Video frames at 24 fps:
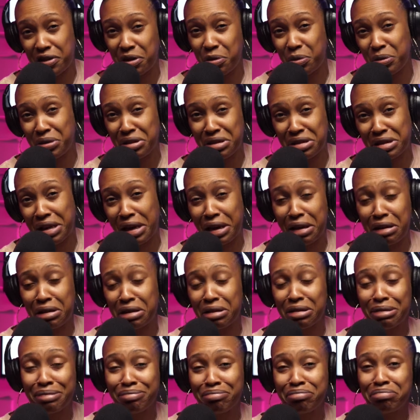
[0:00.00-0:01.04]
was like
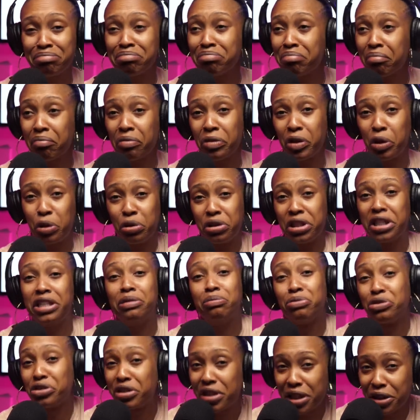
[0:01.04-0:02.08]

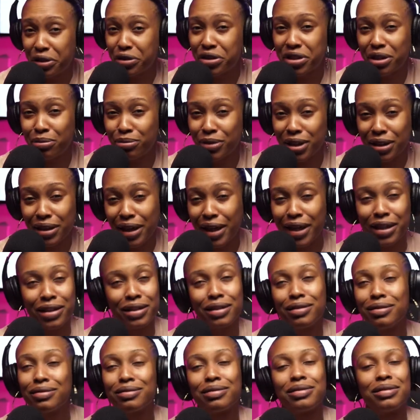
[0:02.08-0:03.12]
13% or something, like
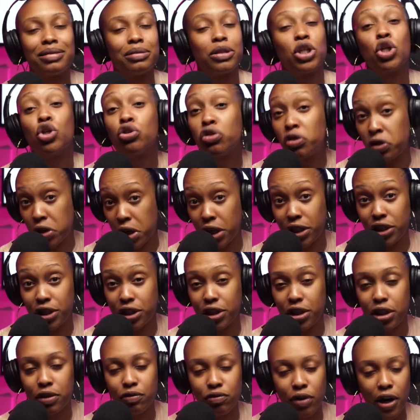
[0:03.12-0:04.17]
crushed,
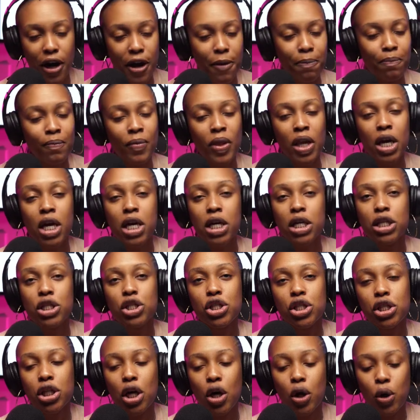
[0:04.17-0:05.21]
right?
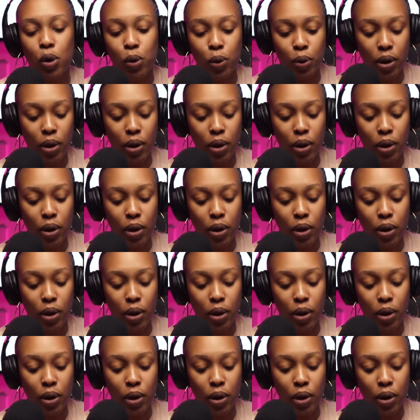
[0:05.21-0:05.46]
So